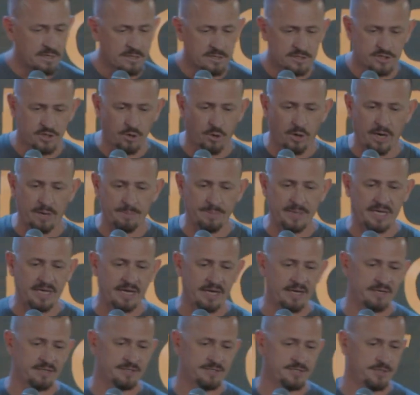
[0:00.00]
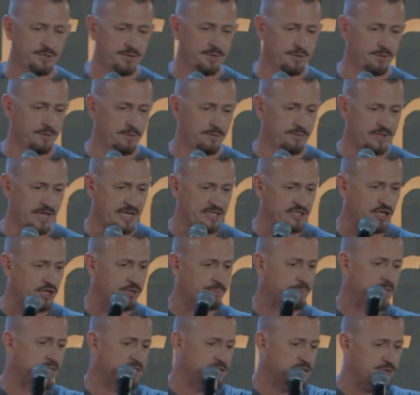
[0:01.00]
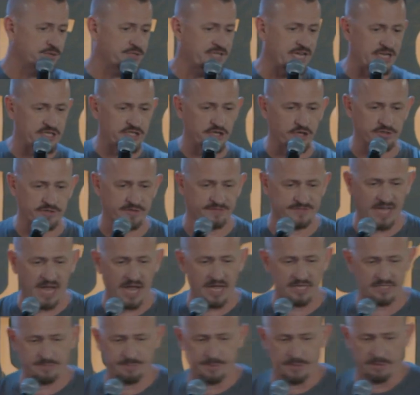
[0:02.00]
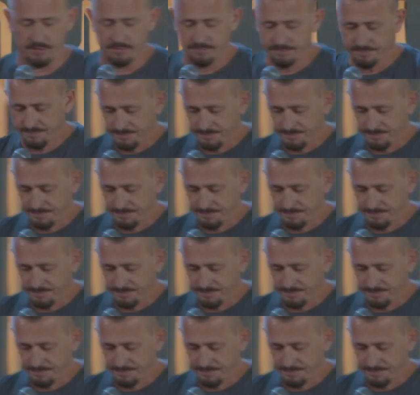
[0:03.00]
So I began to, they took me to St. Joseph's Hospital.